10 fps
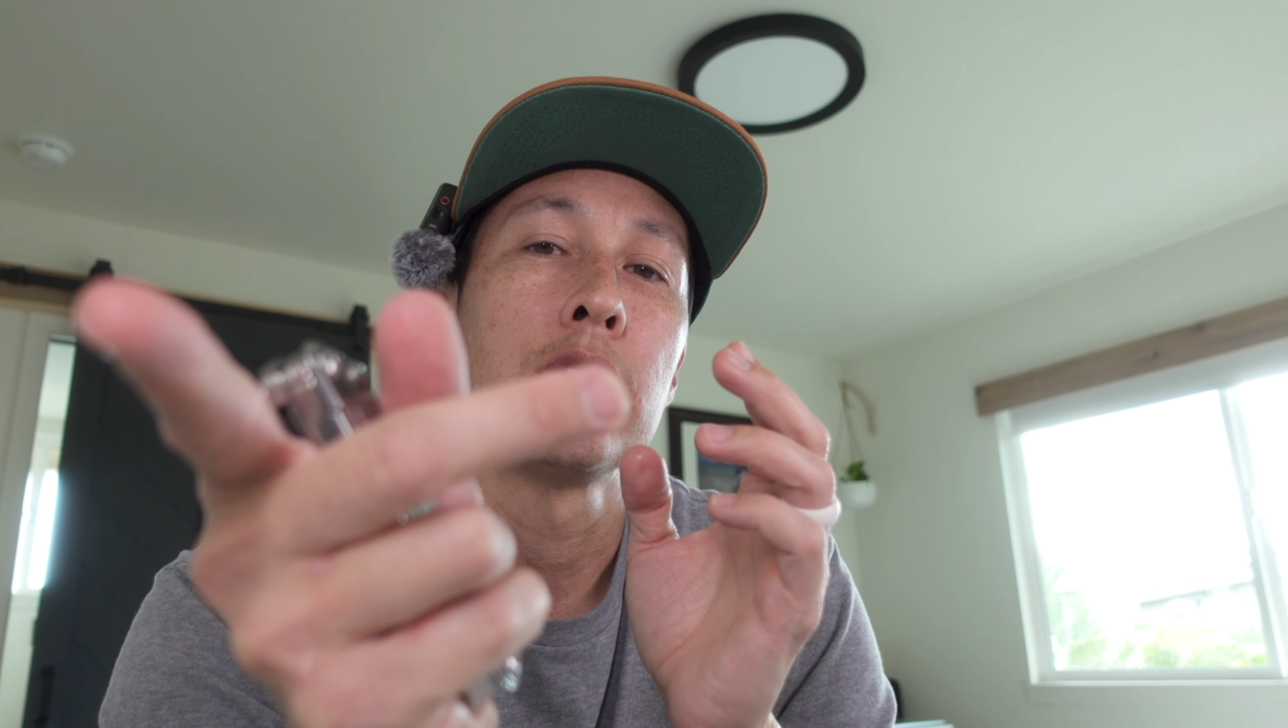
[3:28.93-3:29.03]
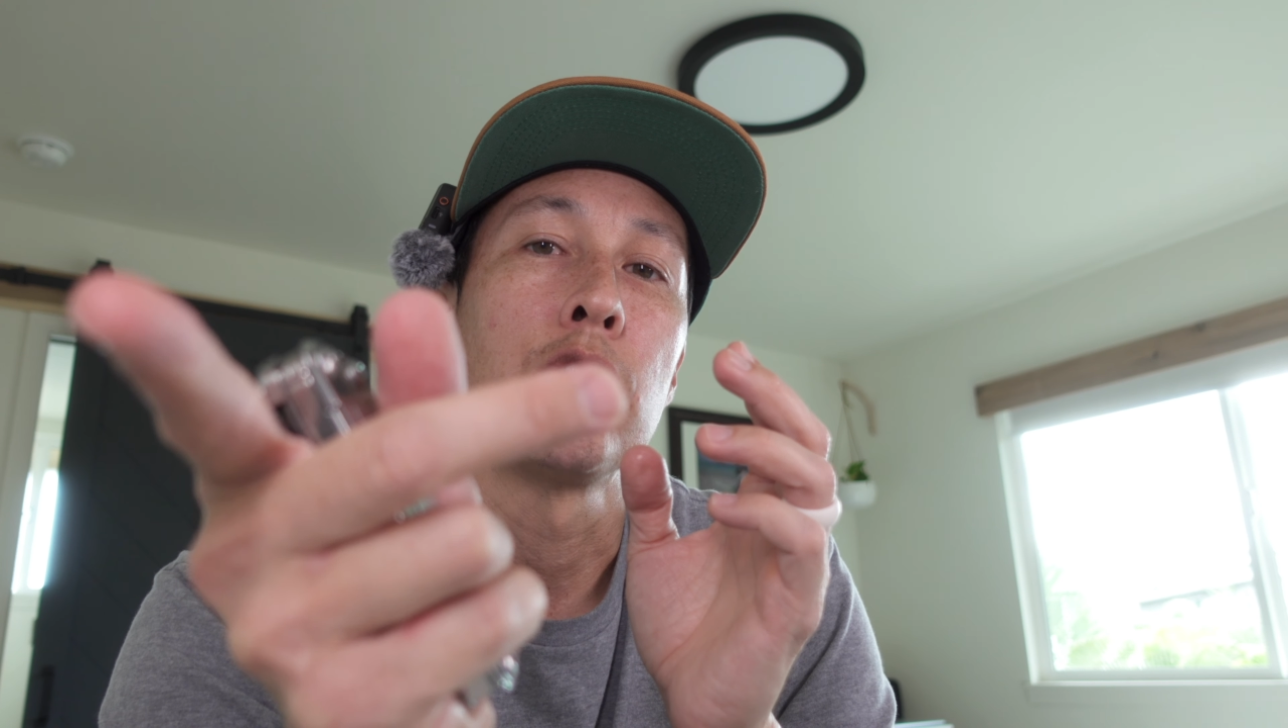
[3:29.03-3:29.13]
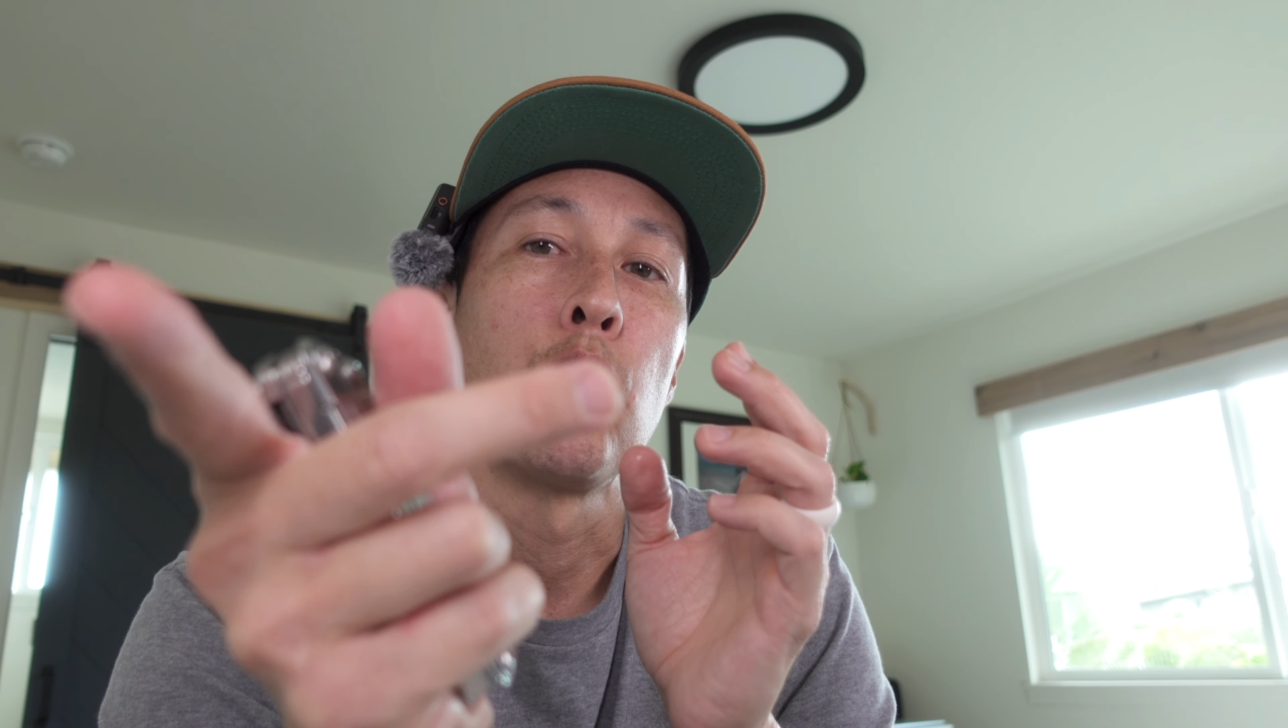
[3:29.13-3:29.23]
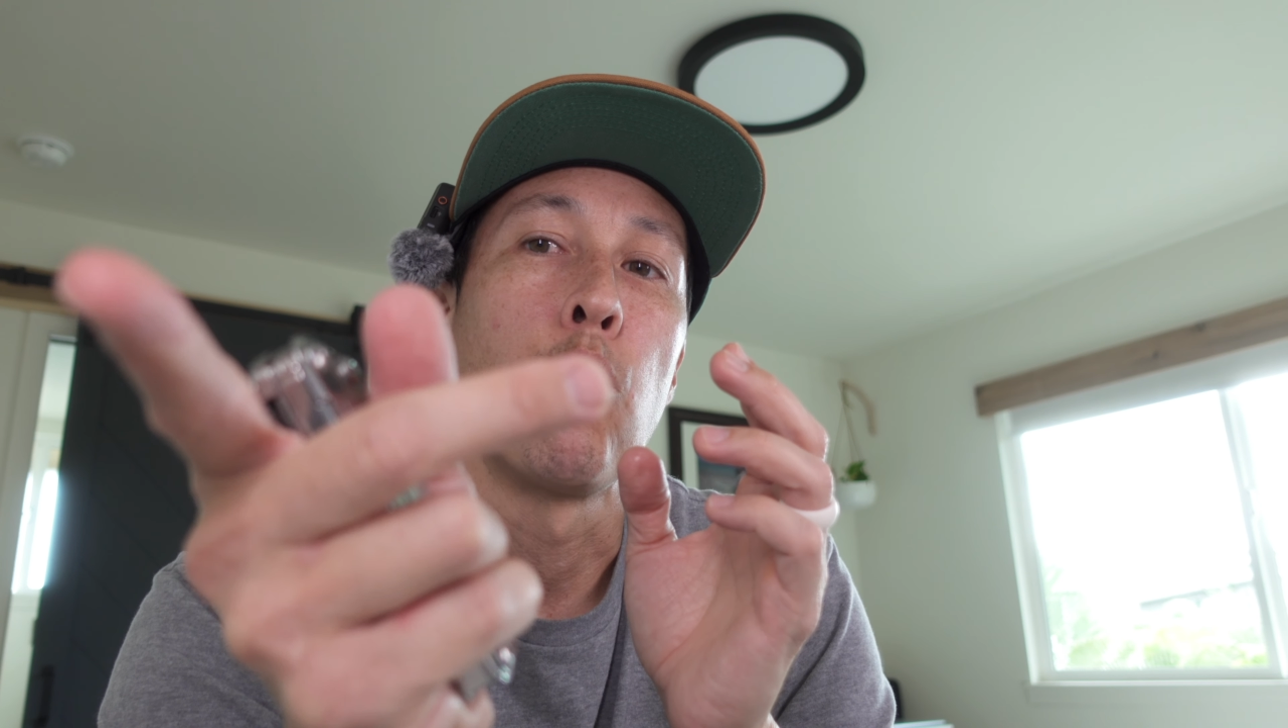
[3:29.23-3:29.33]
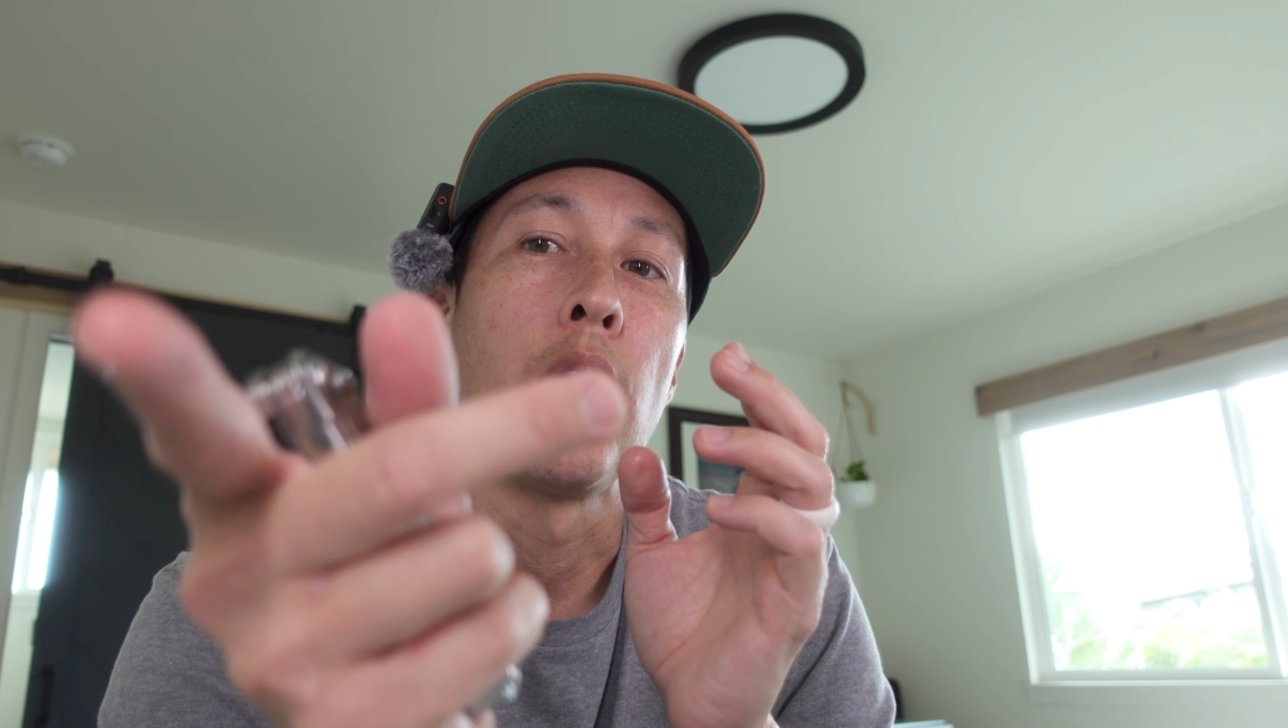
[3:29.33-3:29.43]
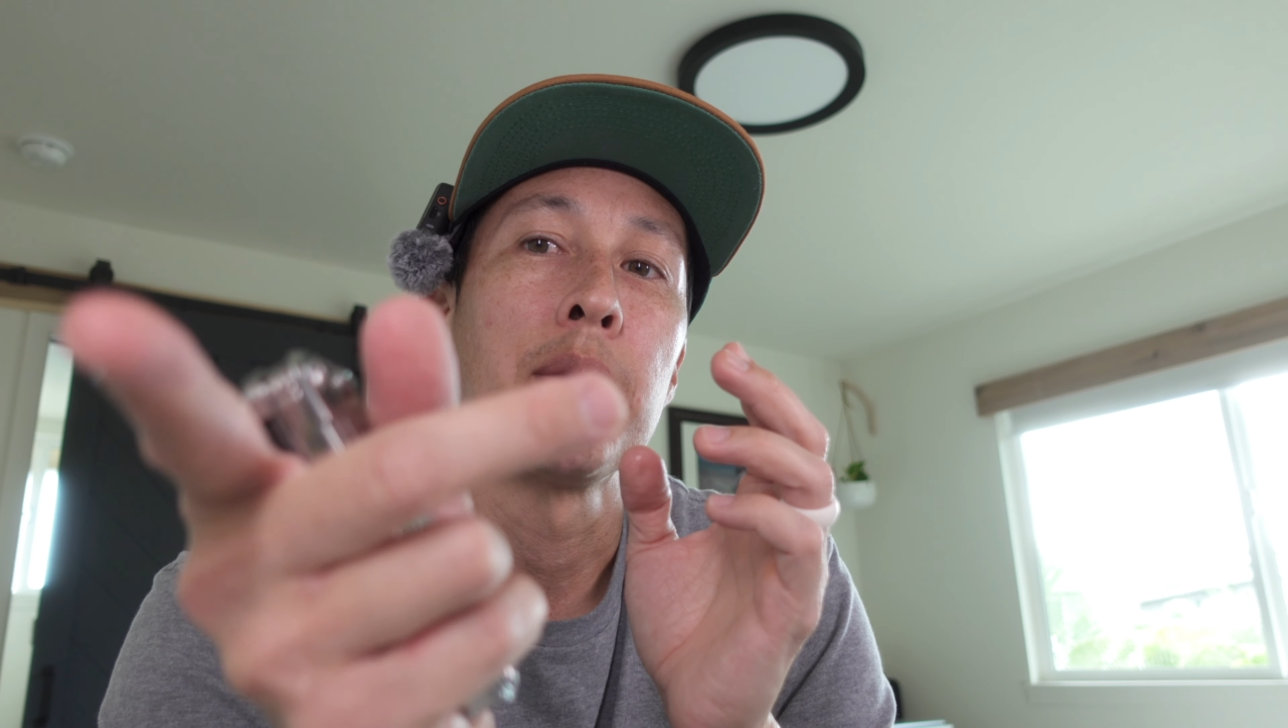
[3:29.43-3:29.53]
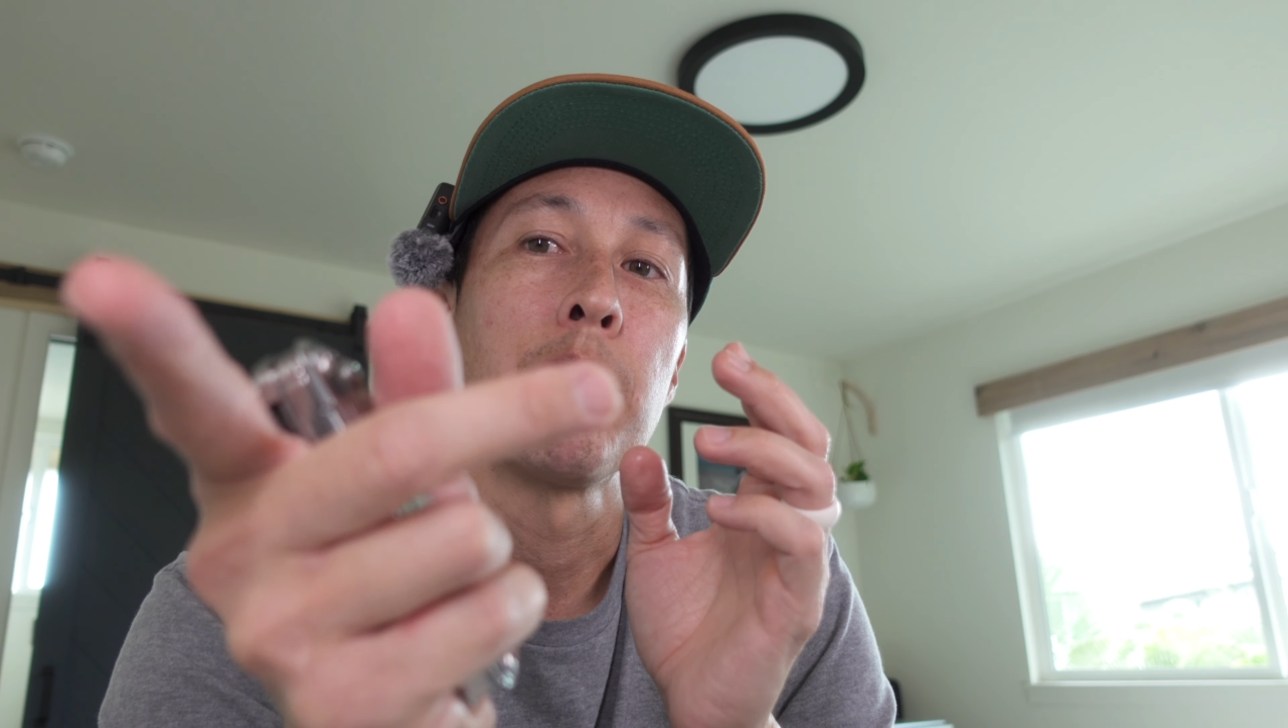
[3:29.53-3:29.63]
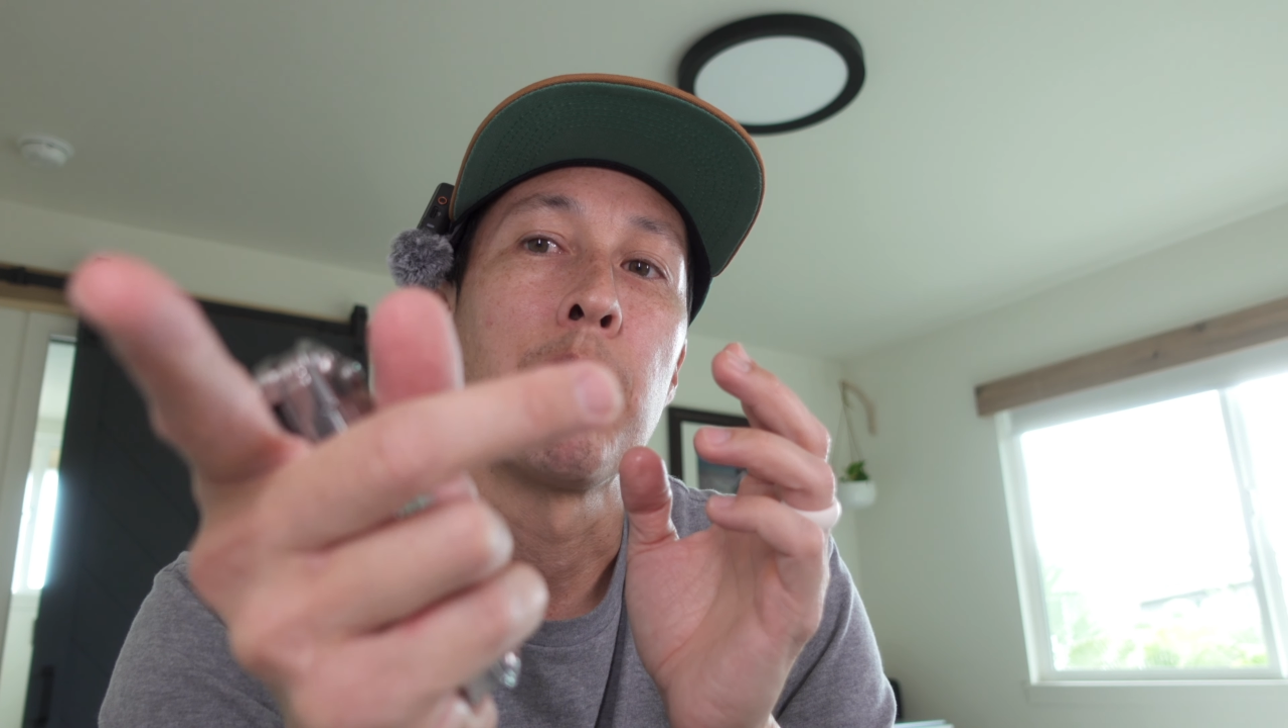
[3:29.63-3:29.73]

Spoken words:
white